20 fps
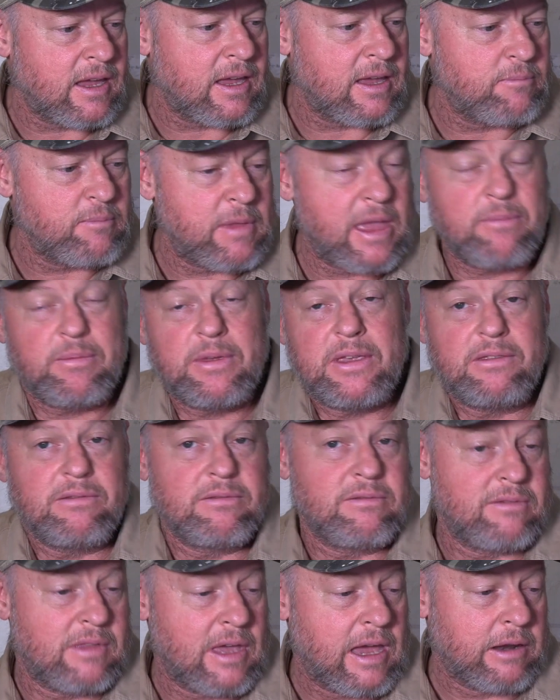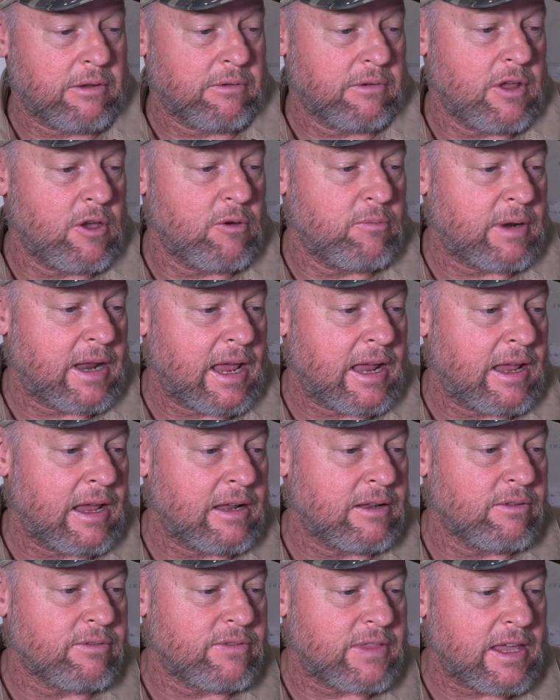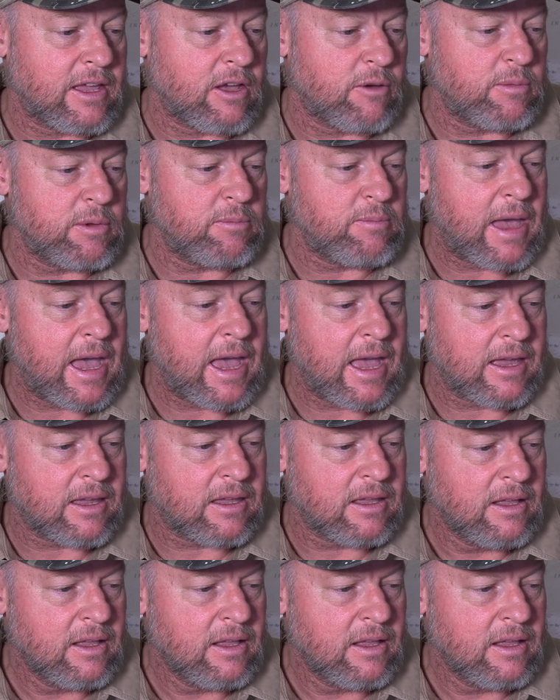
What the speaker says: Maybe, I don't know, but I don't think I'll be back.